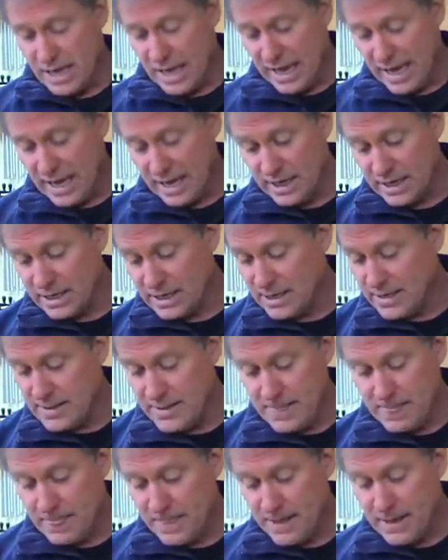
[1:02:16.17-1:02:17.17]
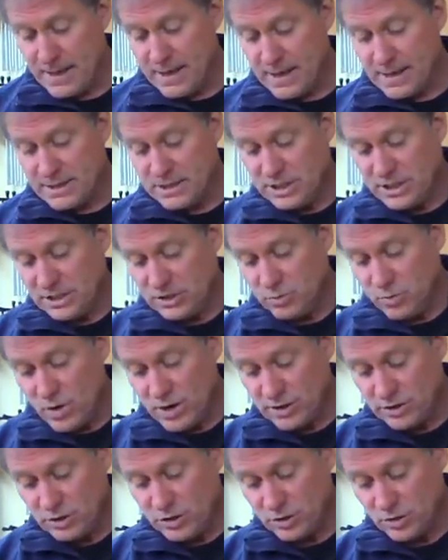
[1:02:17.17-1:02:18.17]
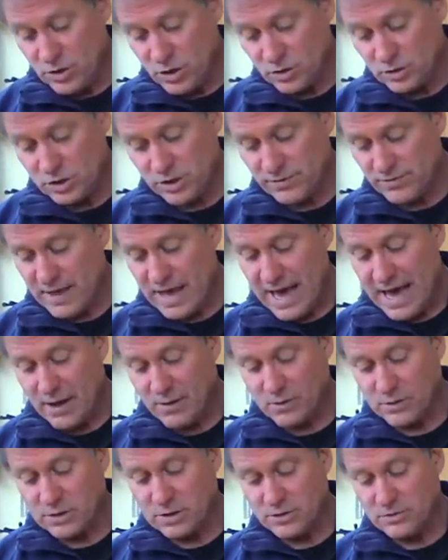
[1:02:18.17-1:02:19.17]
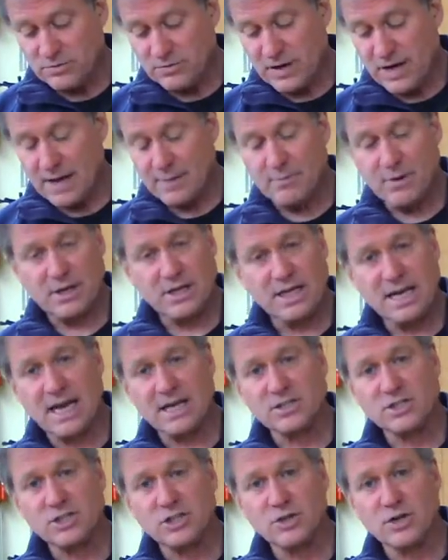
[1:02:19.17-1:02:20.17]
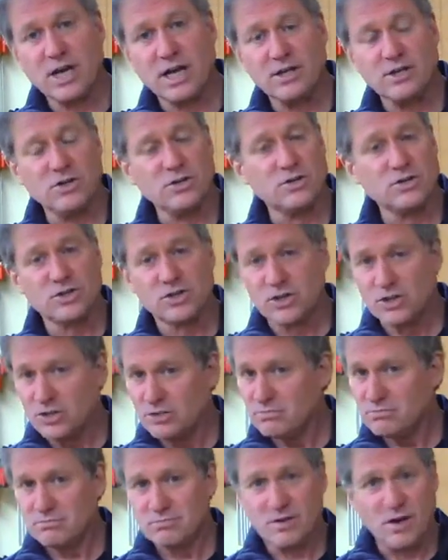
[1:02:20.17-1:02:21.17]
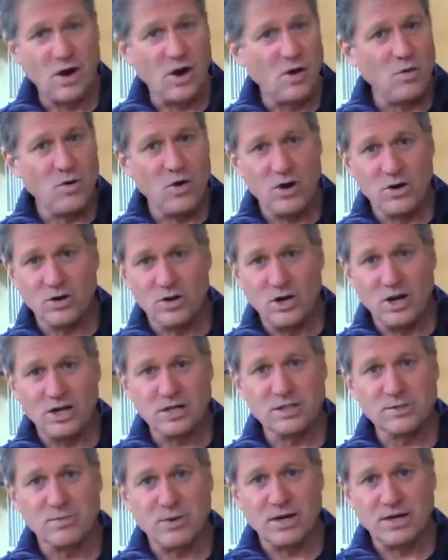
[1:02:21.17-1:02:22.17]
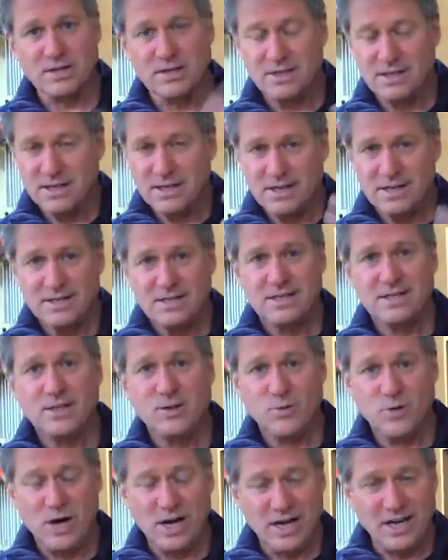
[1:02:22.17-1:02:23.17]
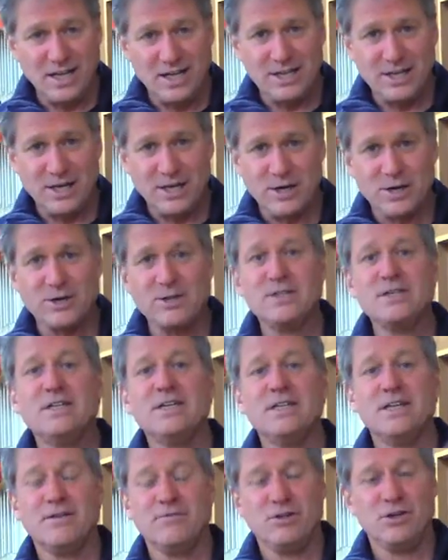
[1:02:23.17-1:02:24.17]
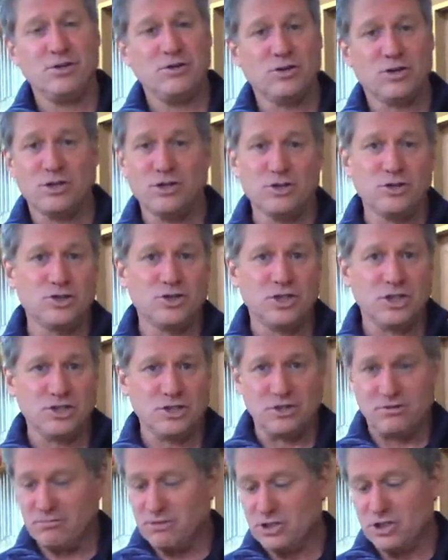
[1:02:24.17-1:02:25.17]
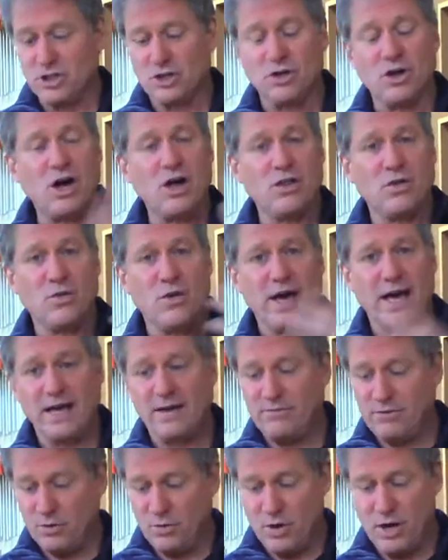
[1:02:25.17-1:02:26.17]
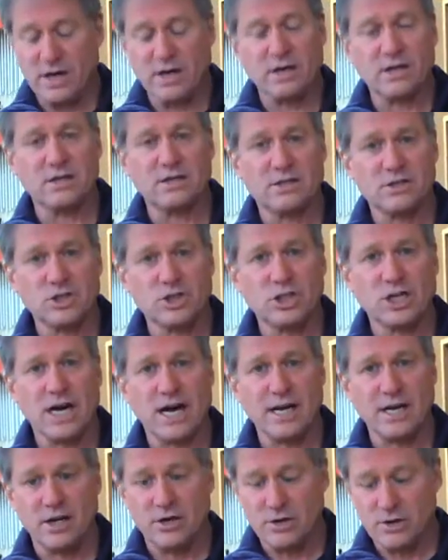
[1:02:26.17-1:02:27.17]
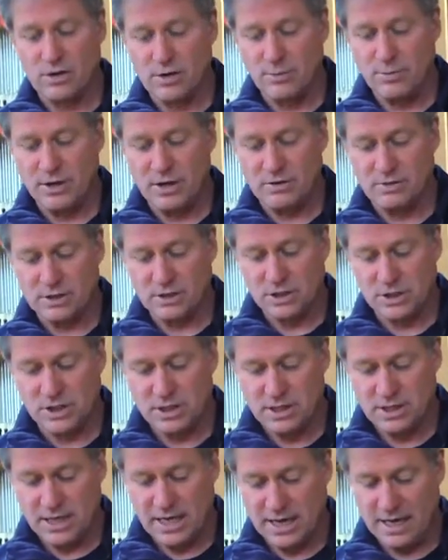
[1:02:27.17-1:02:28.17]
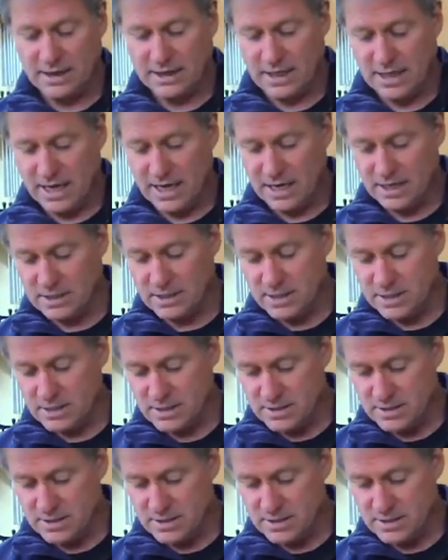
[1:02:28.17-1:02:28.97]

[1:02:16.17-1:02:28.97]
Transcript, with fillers: And just one or two coats of that would do fine. But yes, you can use all Waterlox, but you want clear. You could use just the original all the way if you wanted a little shinier appearance at the end.